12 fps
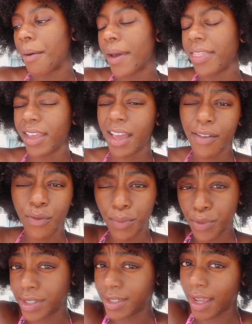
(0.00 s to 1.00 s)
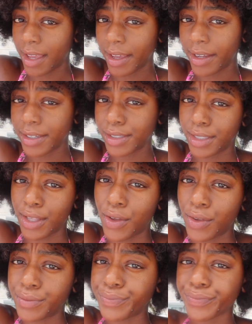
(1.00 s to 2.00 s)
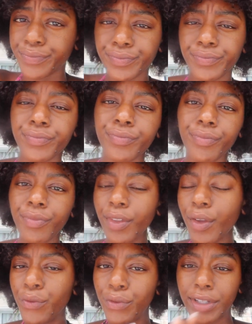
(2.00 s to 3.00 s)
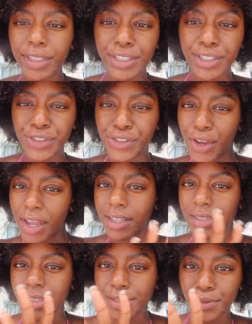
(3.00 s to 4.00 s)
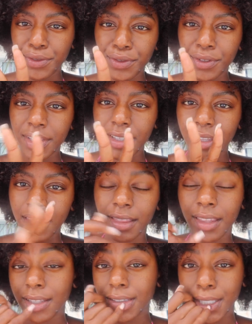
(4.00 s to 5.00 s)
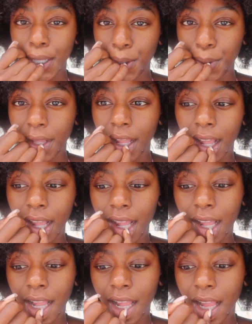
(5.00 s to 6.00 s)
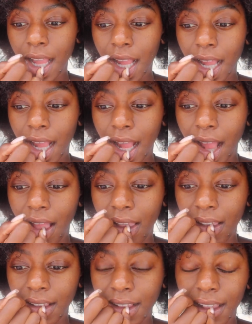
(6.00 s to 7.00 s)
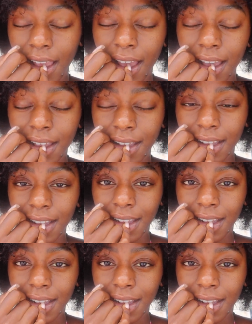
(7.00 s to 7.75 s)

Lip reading: I think I have one more day here, so I'm really just trying to get things going. And yeah.